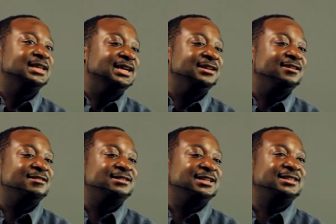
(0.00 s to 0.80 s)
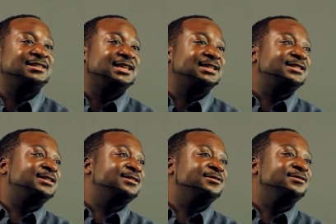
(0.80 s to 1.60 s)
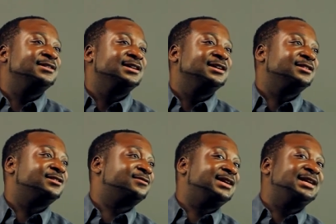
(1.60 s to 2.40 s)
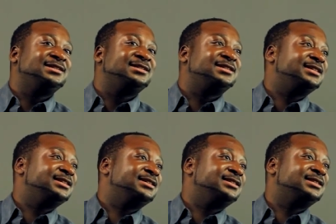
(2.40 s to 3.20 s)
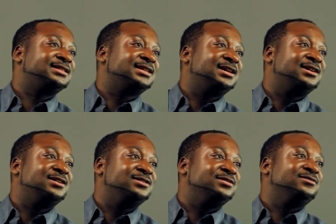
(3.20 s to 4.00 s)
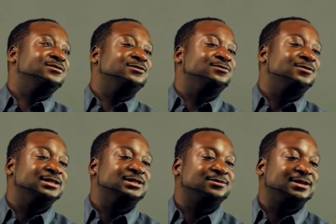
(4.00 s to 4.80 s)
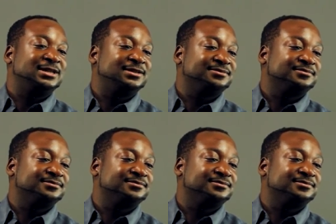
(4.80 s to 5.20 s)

In our data set 2, the range is uh, 120.